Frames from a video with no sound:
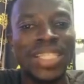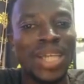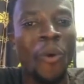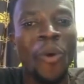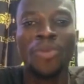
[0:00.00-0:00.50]

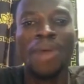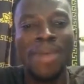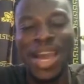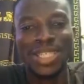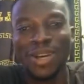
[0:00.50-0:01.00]
minister will
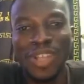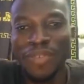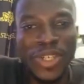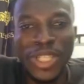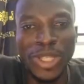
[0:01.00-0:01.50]
not be self
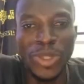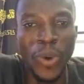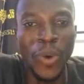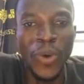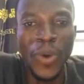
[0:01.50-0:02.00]
sufficient
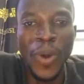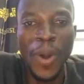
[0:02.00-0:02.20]
though.